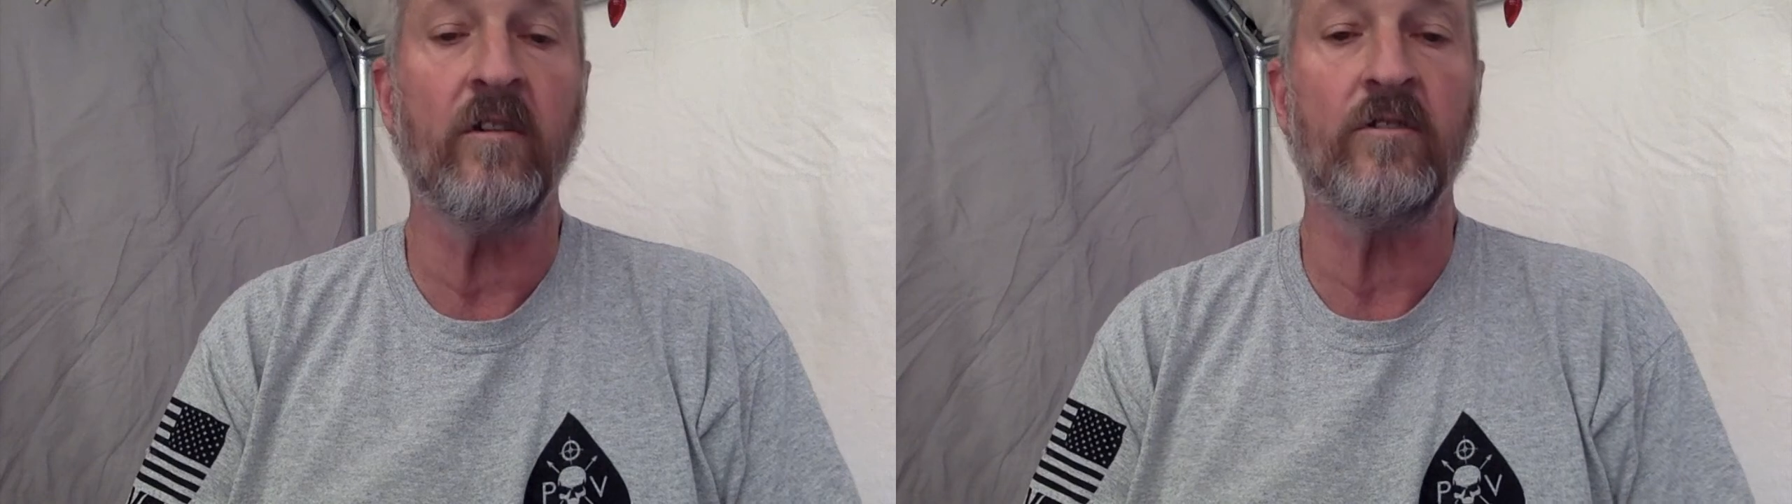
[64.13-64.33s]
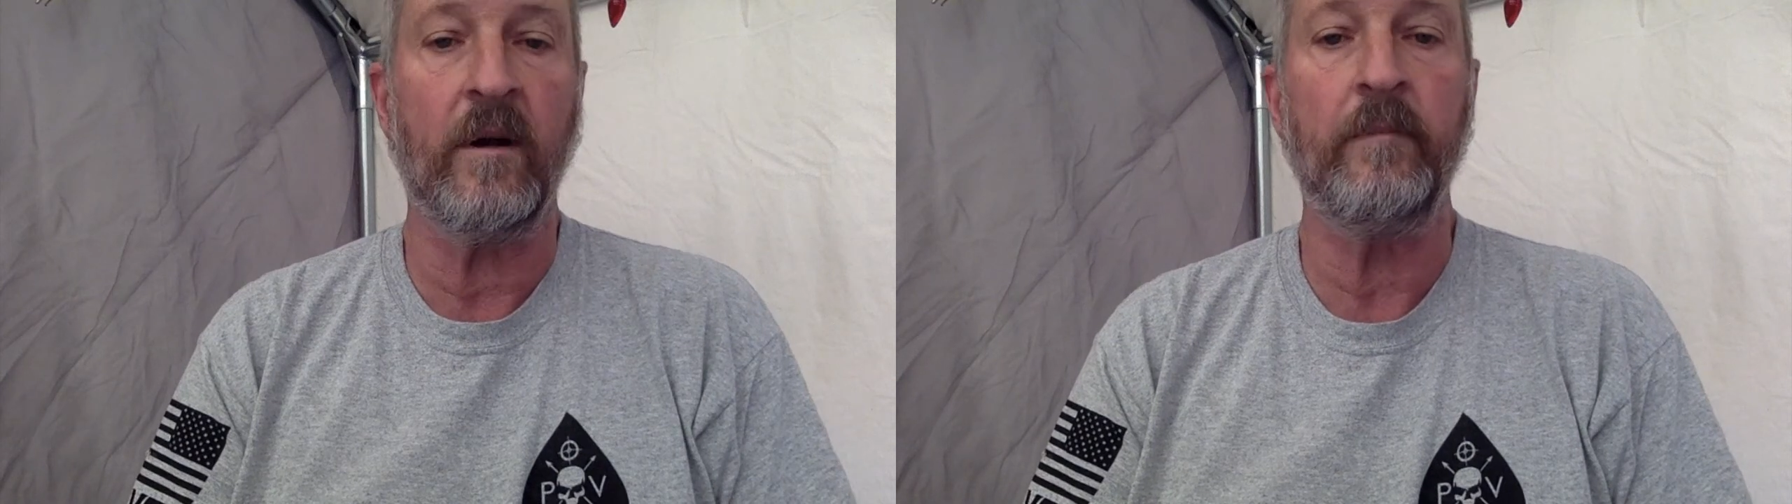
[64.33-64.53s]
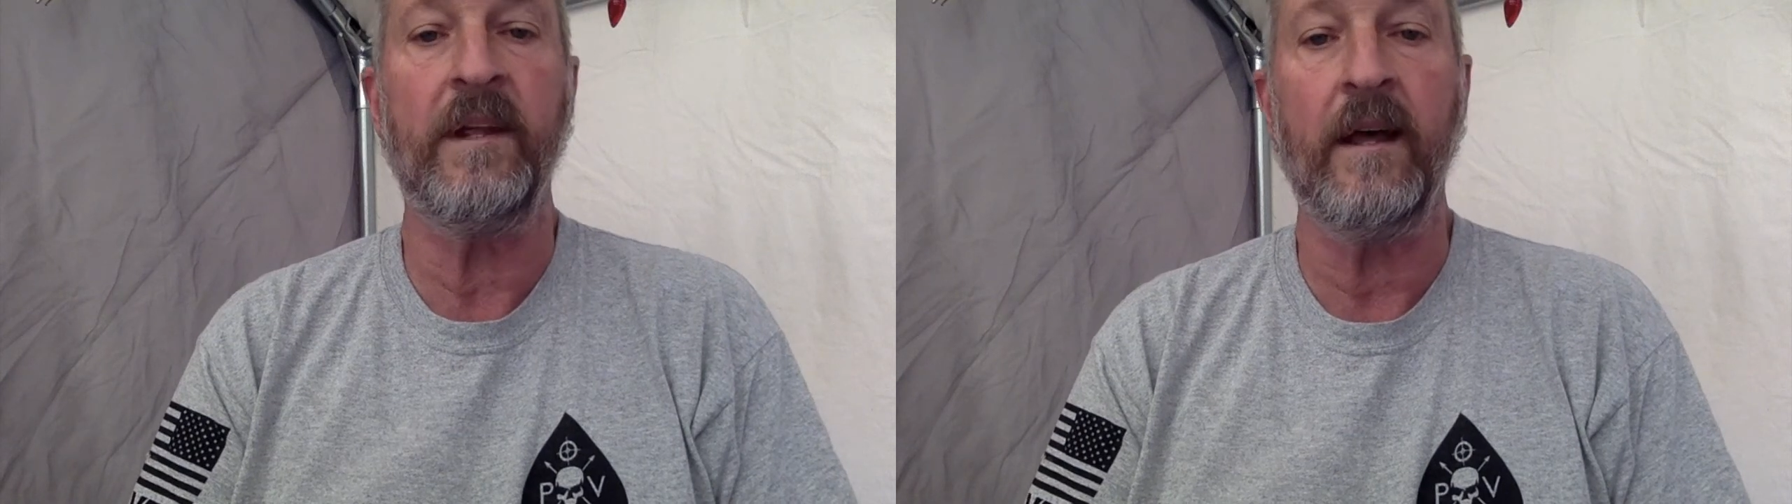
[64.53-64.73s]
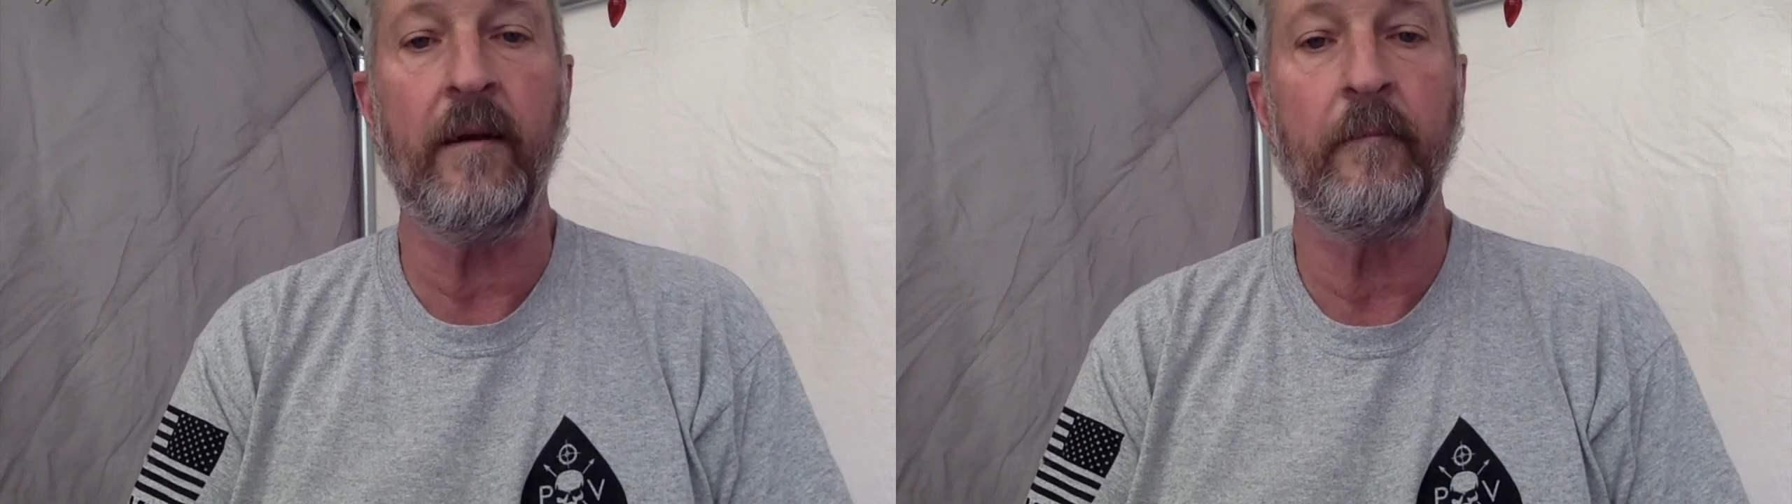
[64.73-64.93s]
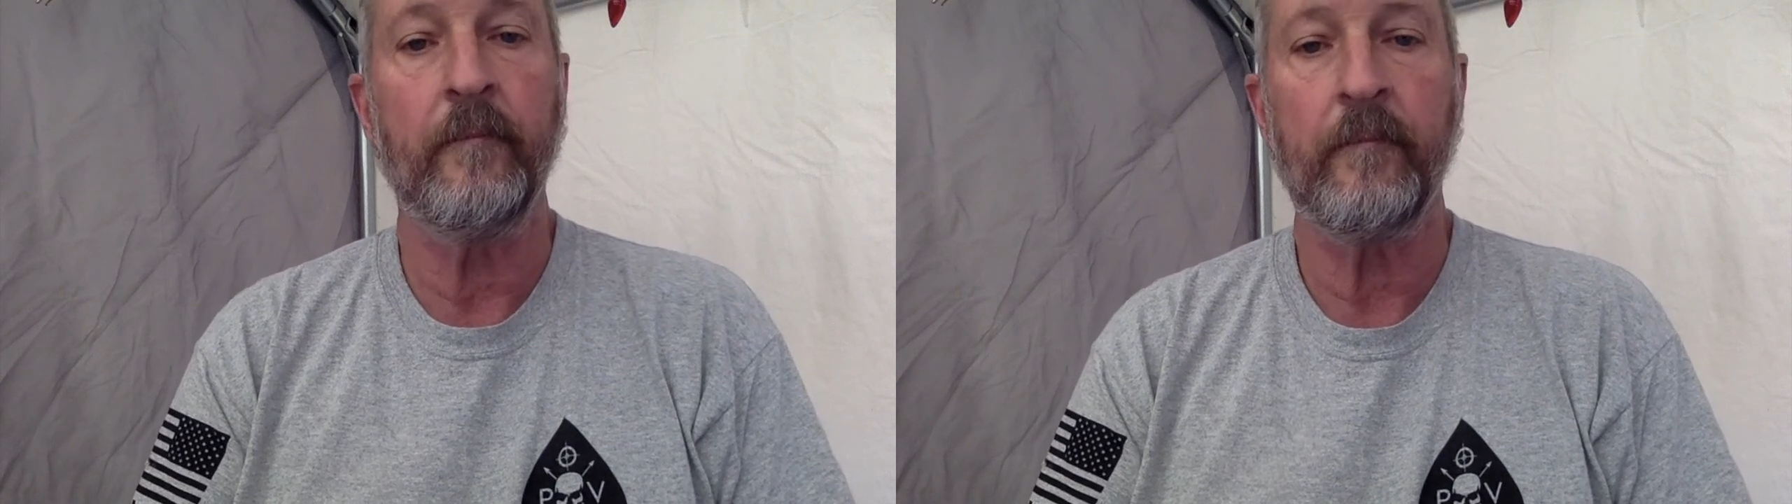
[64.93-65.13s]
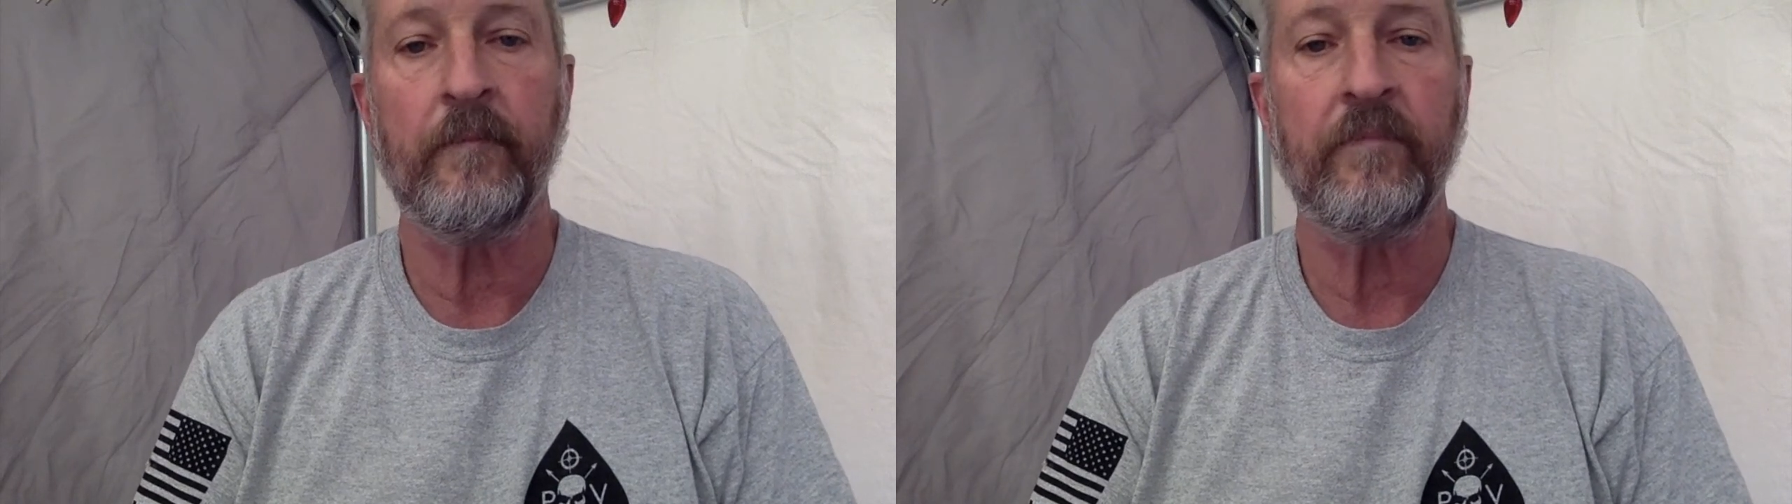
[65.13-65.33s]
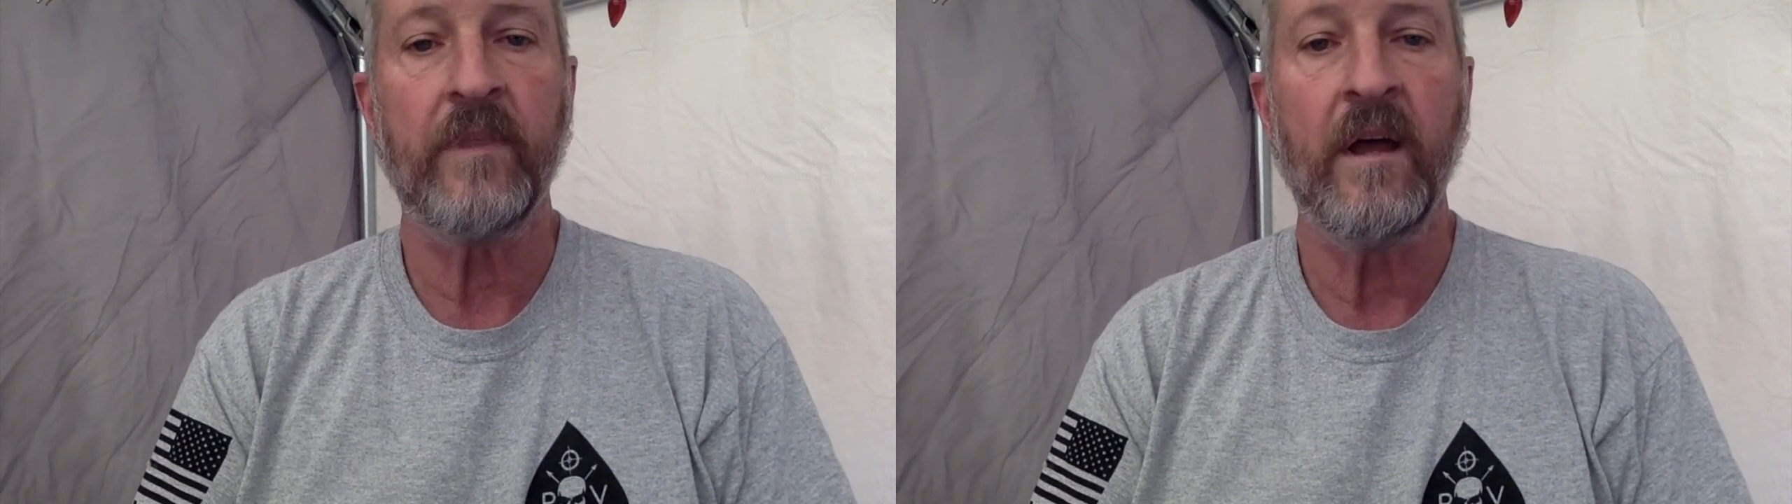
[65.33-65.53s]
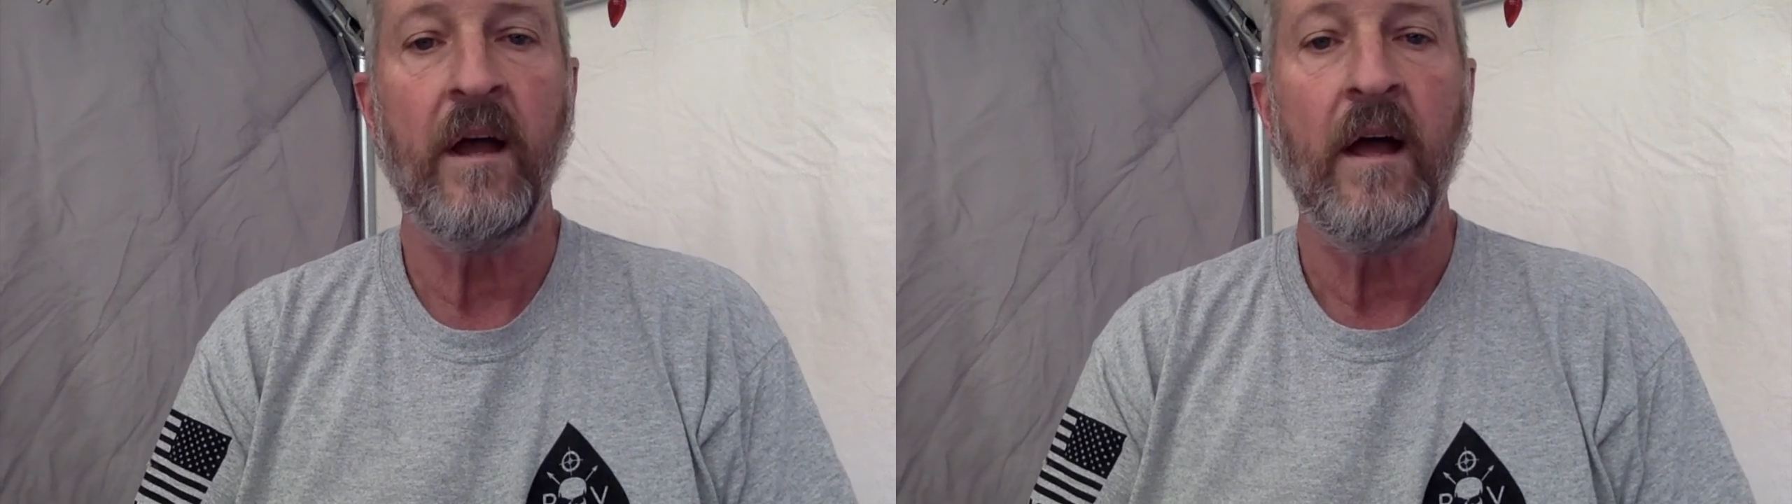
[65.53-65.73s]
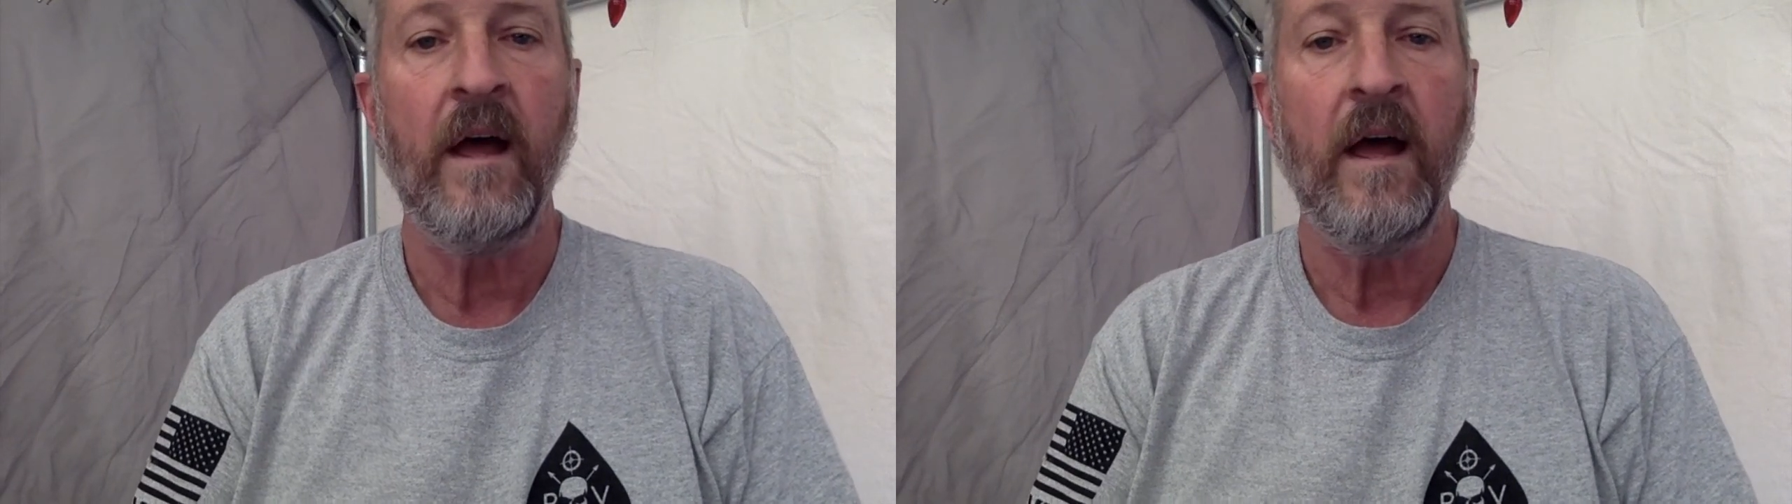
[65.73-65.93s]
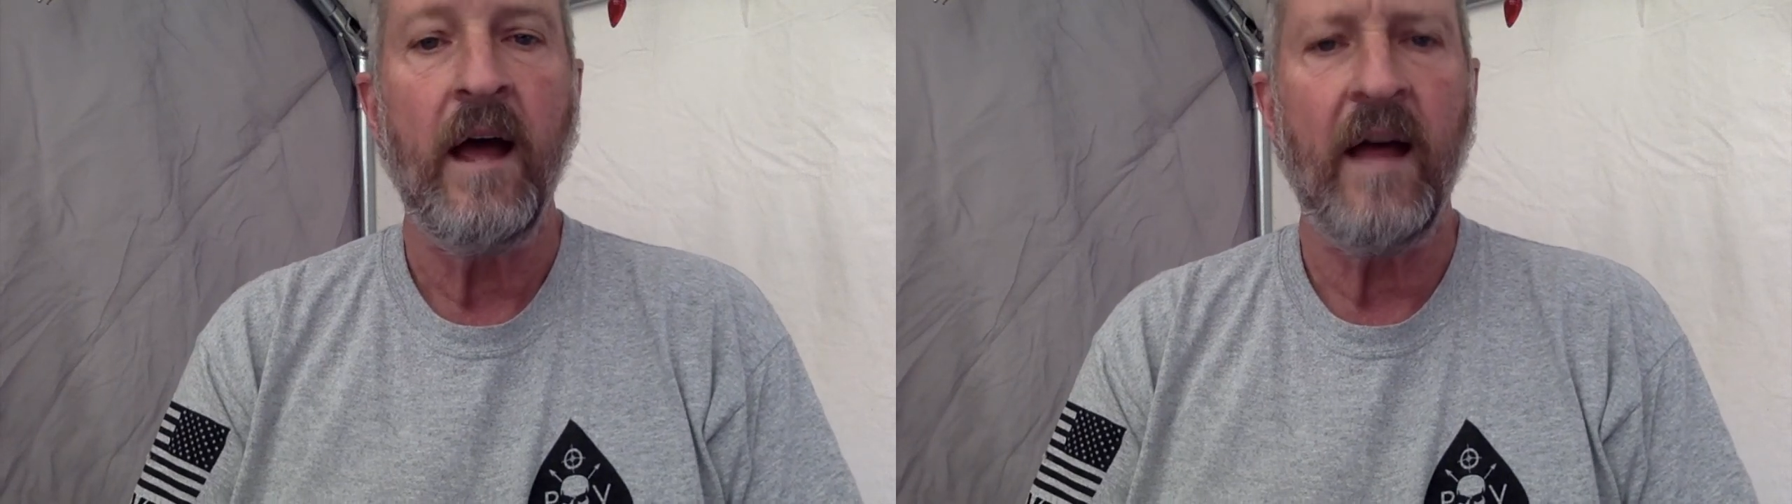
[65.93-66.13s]
Trump did.
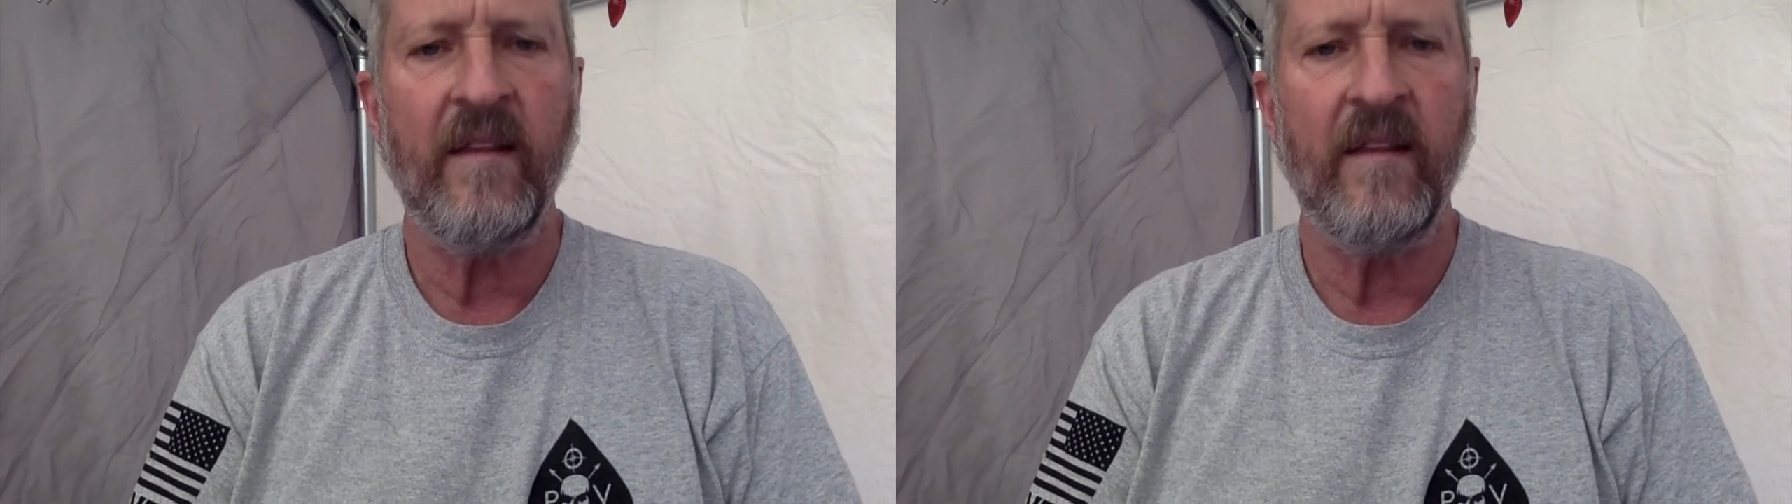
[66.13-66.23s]
And